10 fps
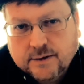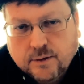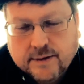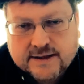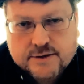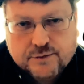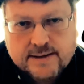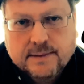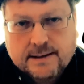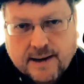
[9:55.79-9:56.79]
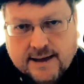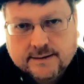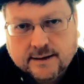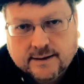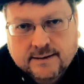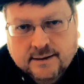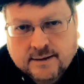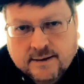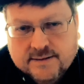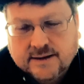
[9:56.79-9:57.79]
or extremely bad luck.
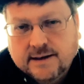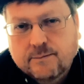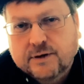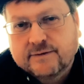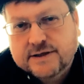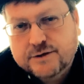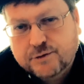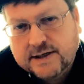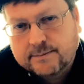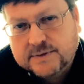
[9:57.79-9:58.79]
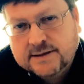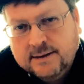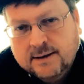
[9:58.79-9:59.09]
It's a number of extremes.